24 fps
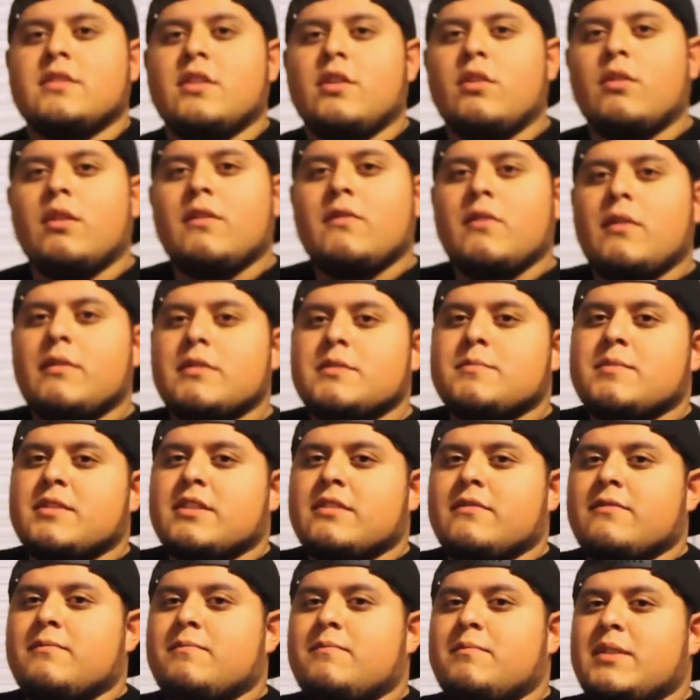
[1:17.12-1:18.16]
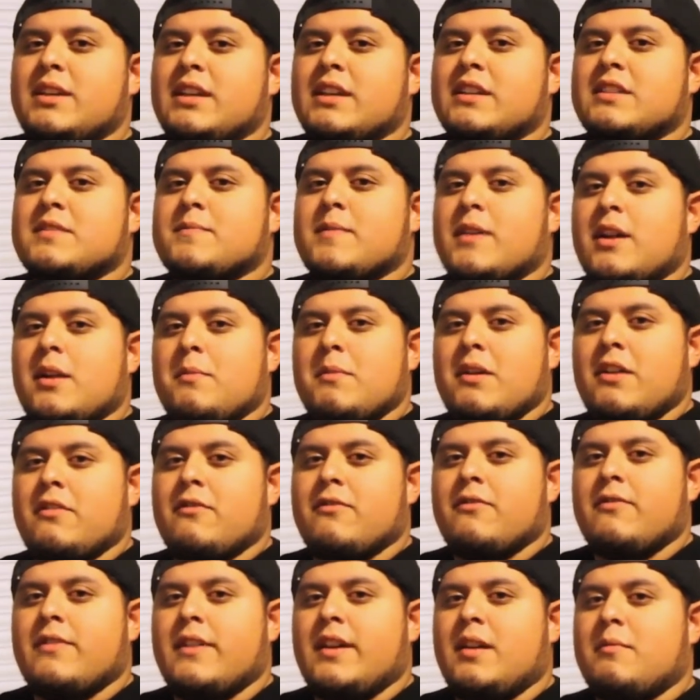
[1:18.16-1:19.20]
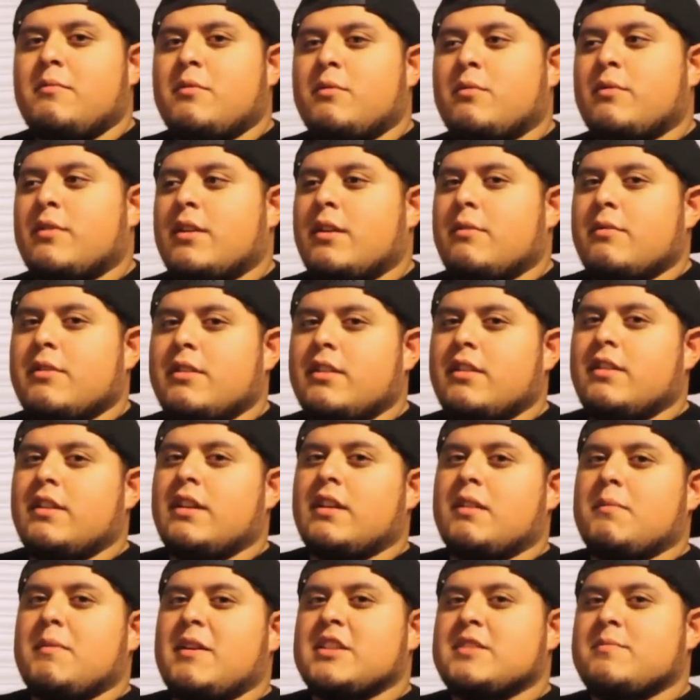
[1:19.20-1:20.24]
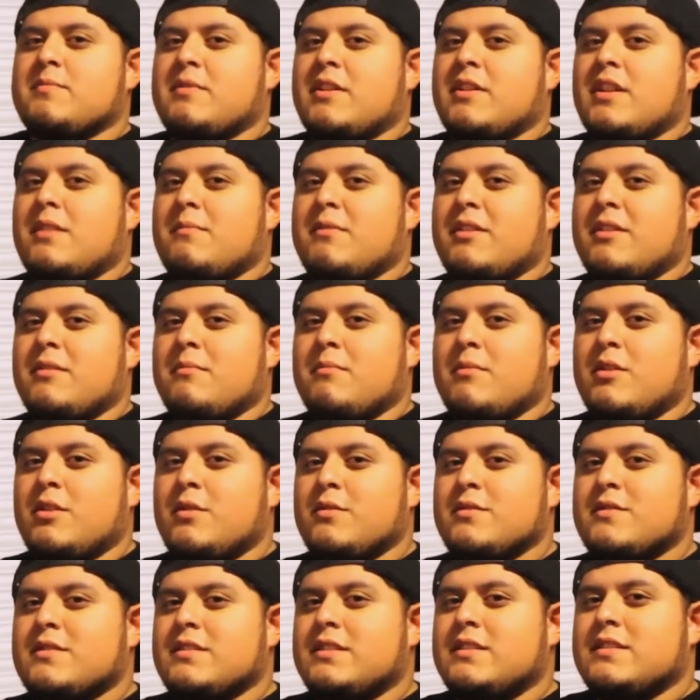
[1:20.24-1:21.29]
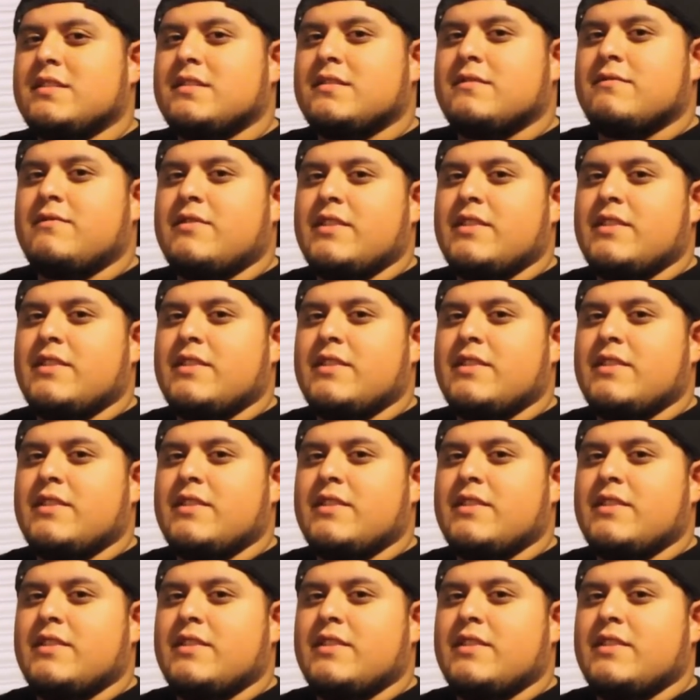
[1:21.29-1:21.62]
So I've always been a big Spider-Man fan, but what I really like about Spider-Man the most is